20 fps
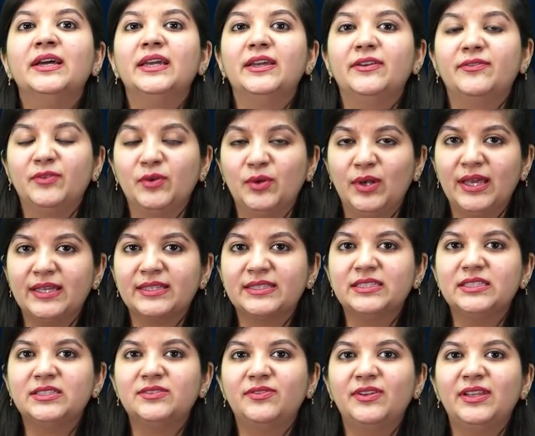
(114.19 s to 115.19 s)
If you like
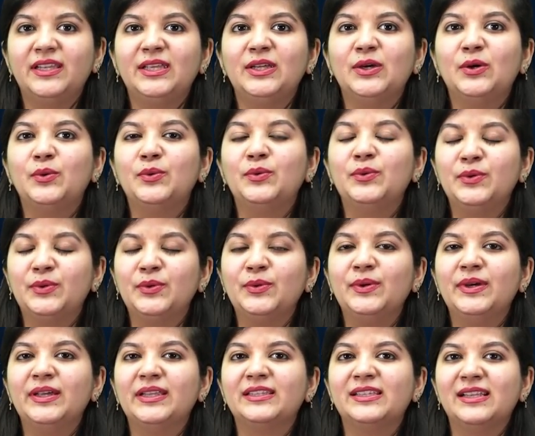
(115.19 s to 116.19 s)
this video, do
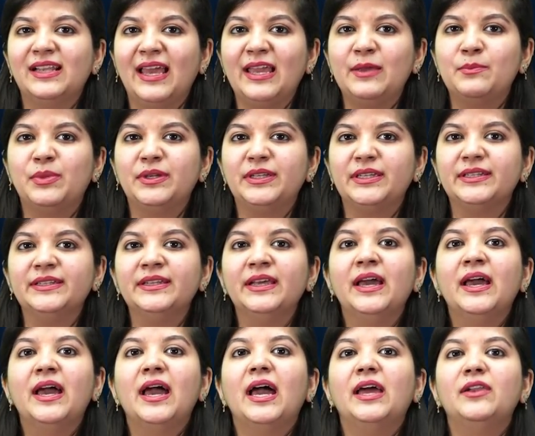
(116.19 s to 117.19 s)
hit the like button
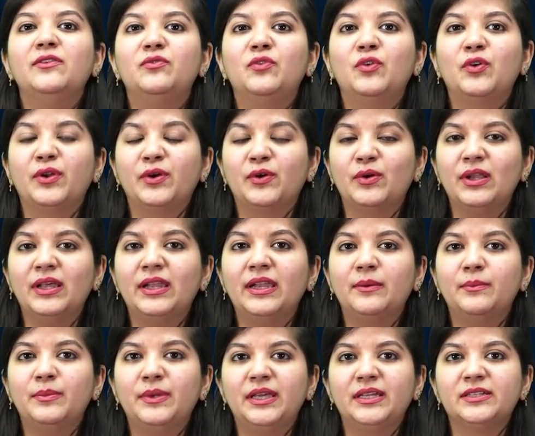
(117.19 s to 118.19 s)
and for regular
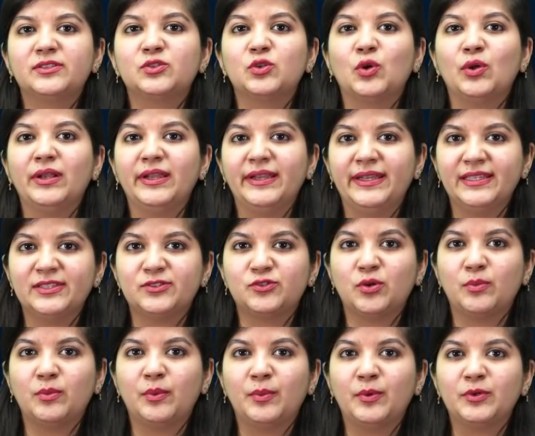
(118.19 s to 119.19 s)
updates on latest
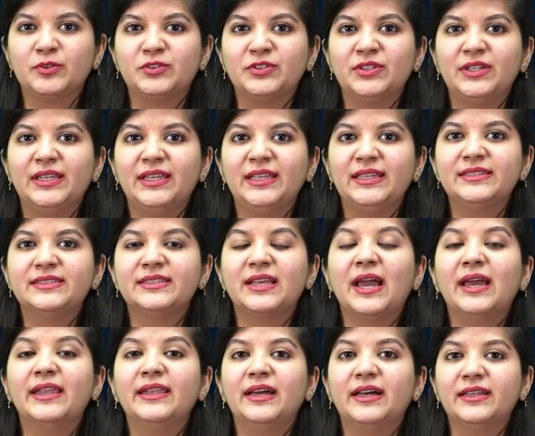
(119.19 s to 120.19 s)
job opportunities
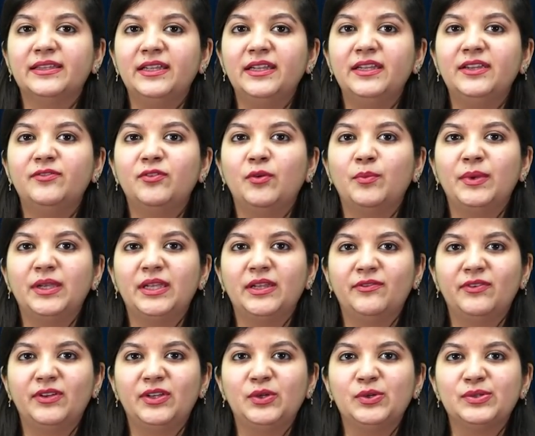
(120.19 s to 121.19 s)
and other
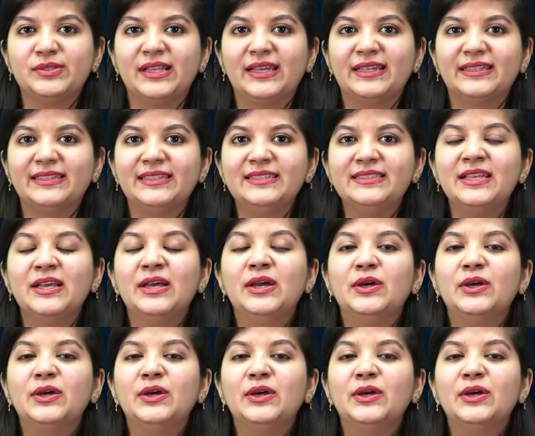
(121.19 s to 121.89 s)
informative videos like this,